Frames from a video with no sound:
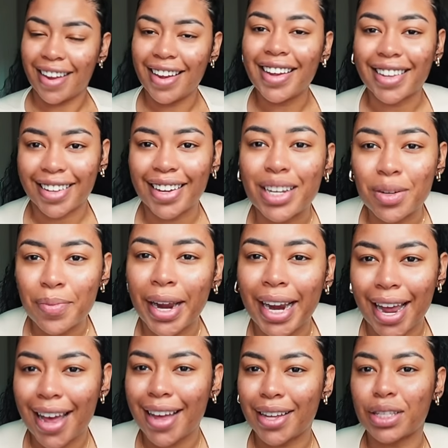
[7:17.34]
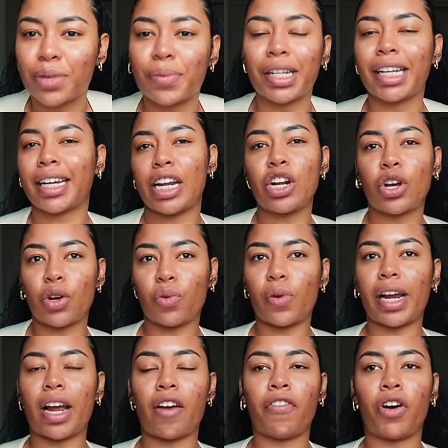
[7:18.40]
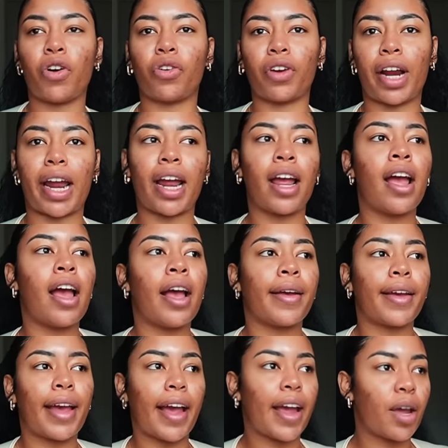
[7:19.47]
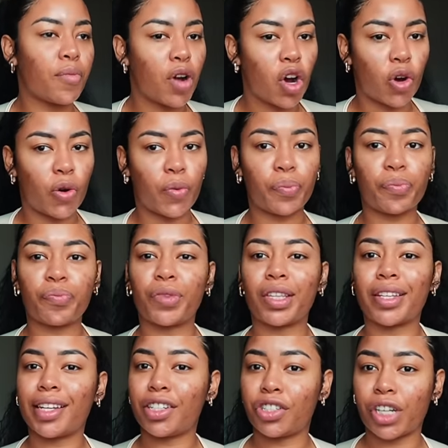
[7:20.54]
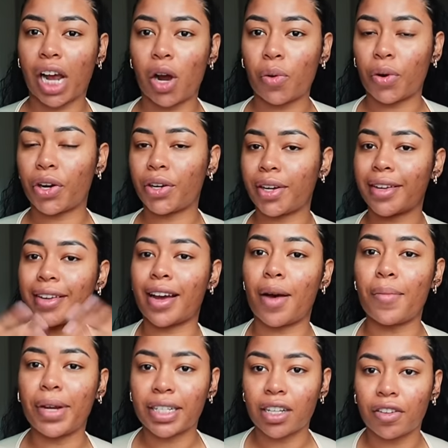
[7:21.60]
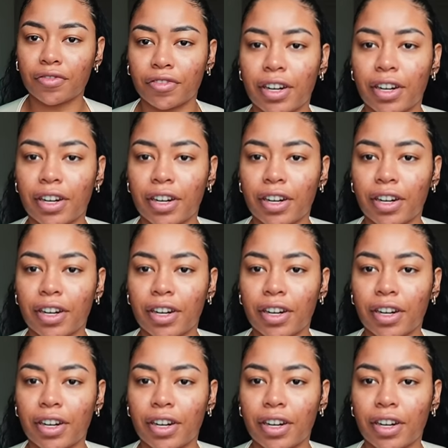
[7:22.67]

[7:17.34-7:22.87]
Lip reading: it kicked my ass, but like in a good way. I felt great. Came home, showered, got myself